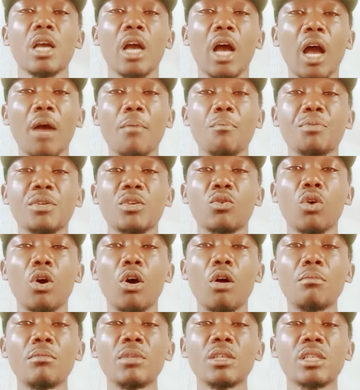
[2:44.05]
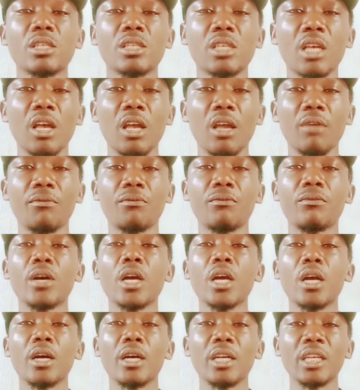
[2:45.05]
and become
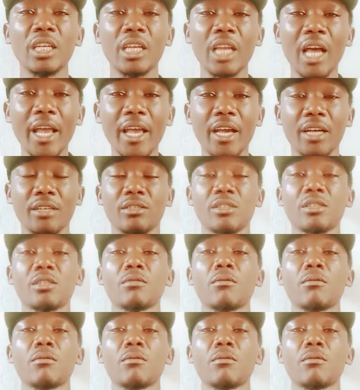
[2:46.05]
self-reliant.